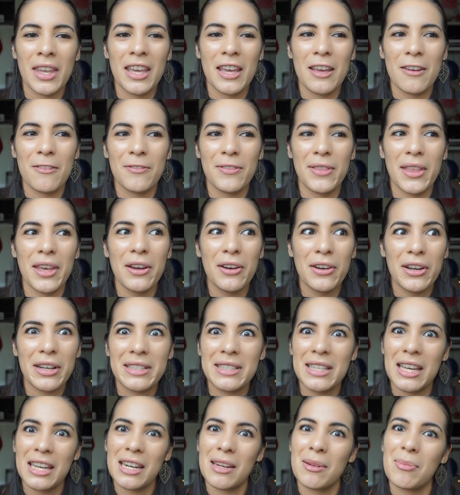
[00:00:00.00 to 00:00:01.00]
if they're
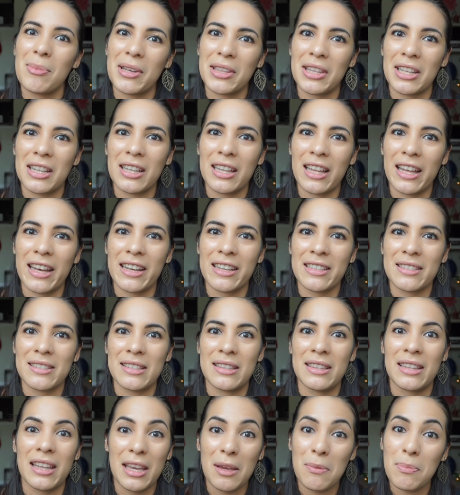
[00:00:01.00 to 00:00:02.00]
excited about the class
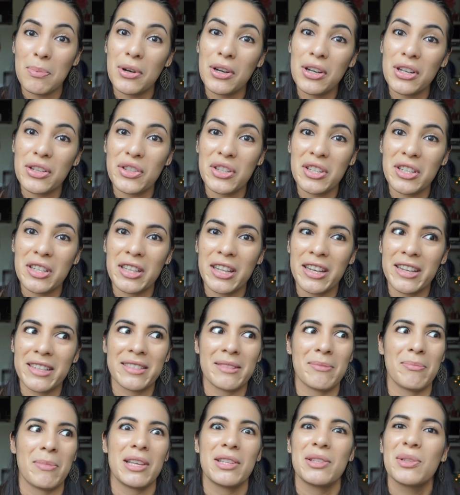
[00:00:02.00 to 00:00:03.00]
and they push in the
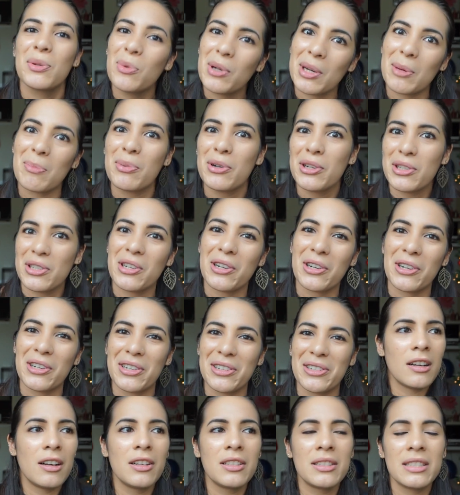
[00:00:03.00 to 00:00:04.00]
class, it makes you want to push
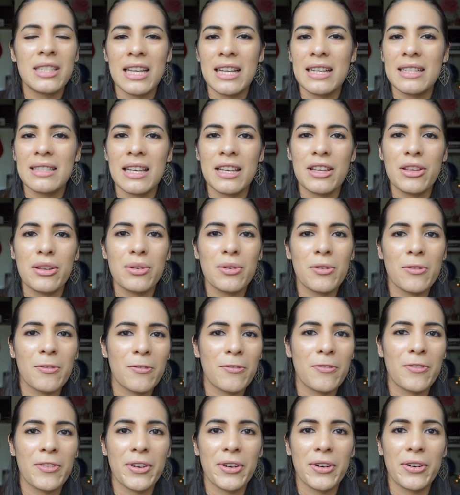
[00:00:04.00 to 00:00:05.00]
harder. On days that you don't
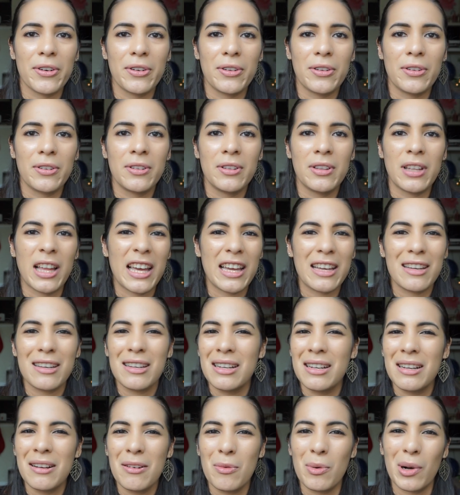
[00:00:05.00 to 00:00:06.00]
feel like
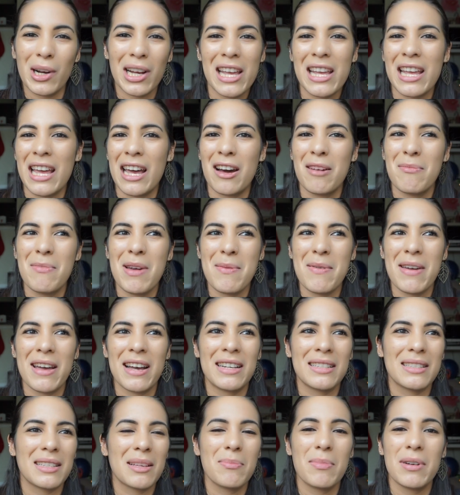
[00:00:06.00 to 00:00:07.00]
working out, maybe
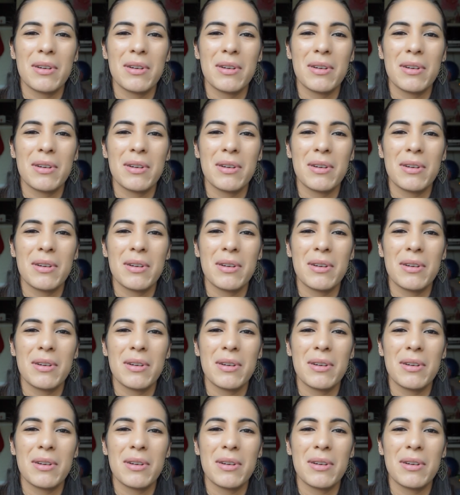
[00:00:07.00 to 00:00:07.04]
ask